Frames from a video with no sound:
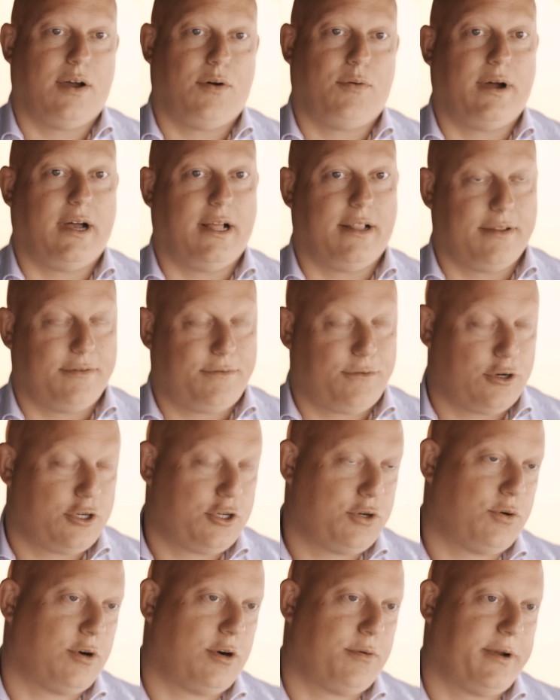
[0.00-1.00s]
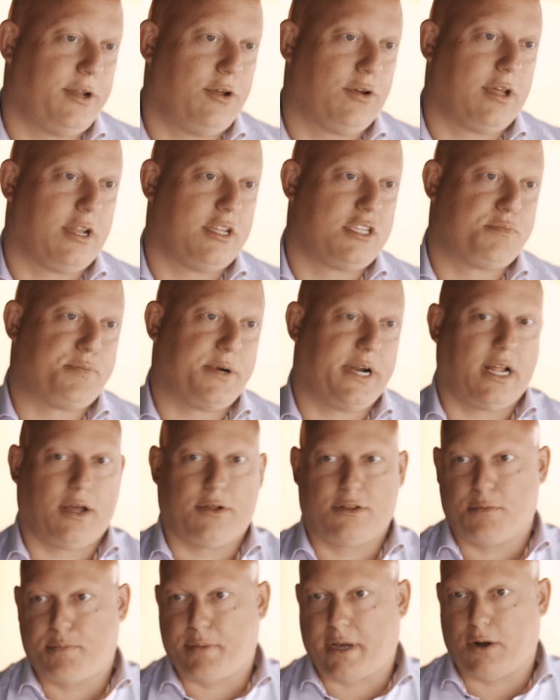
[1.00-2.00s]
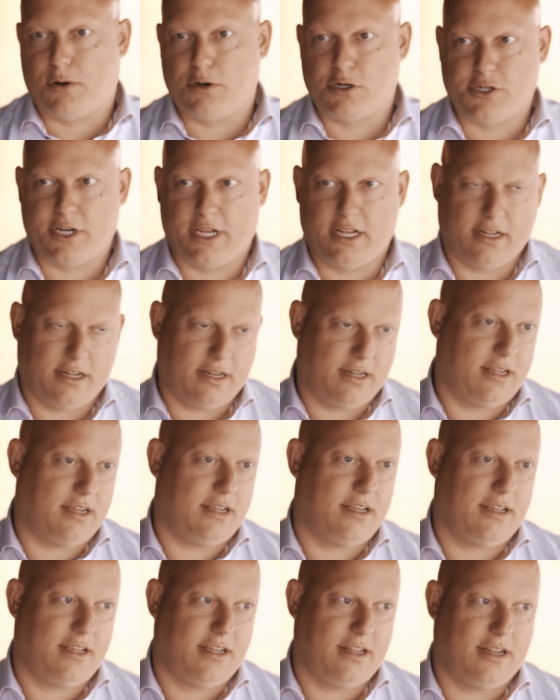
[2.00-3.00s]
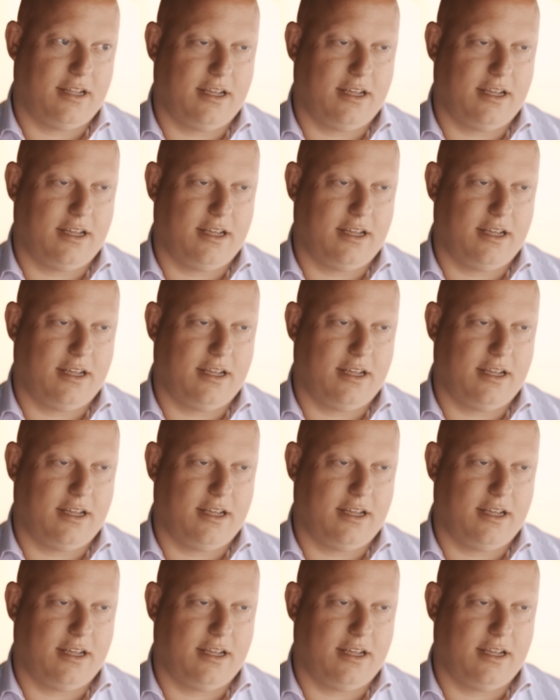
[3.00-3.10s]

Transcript: Well, for sure, when you can spread out the powertrain in